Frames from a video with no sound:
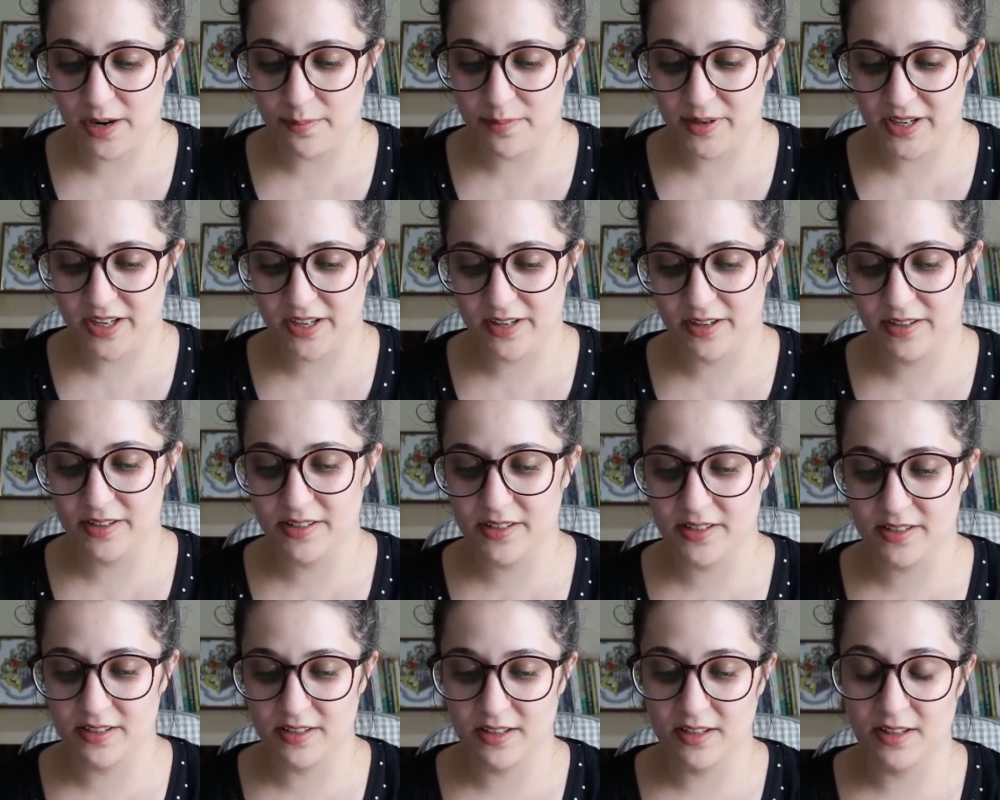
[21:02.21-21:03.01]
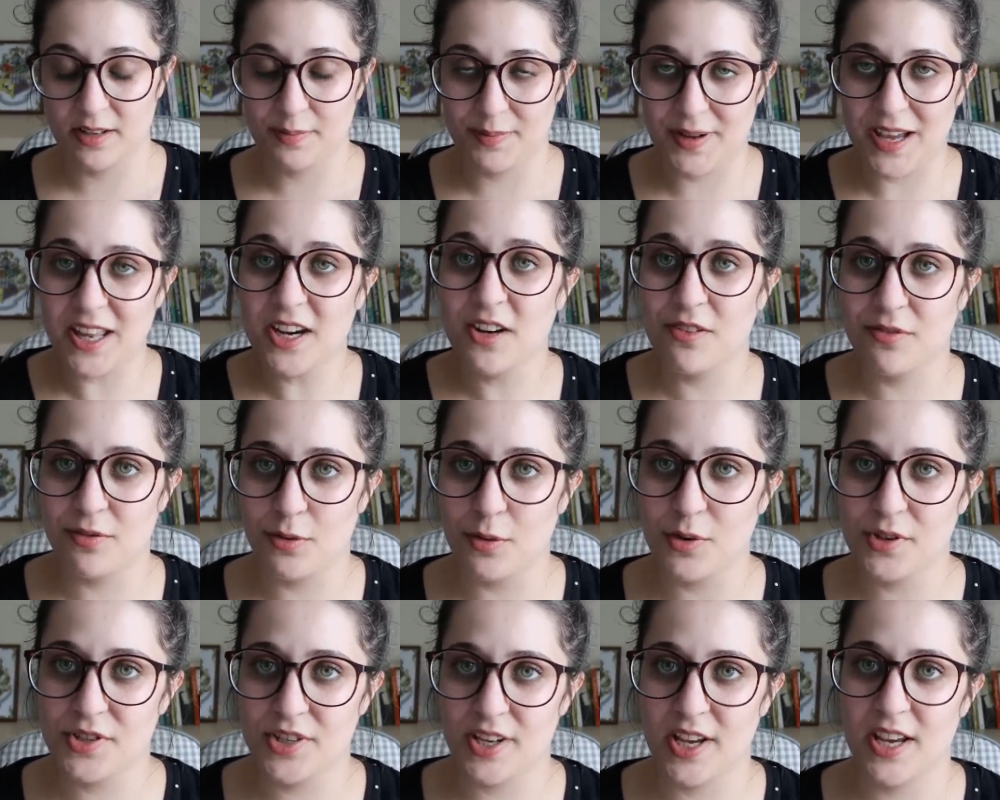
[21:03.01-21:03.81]
because the
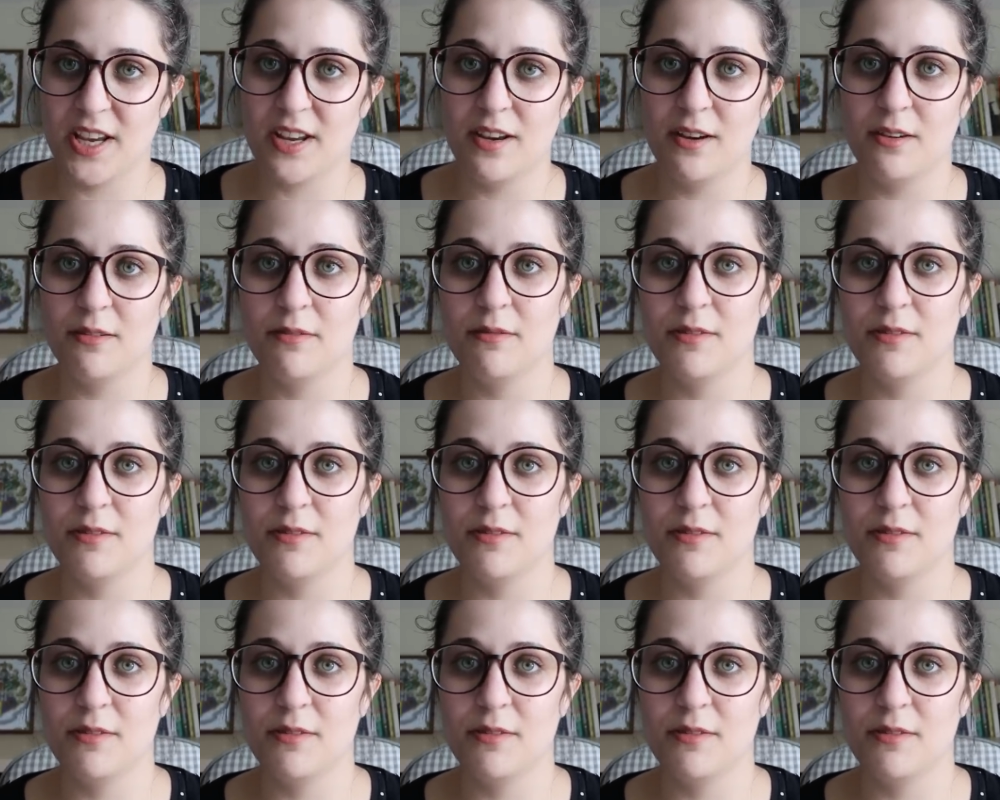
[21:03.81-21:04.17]
pianoforte,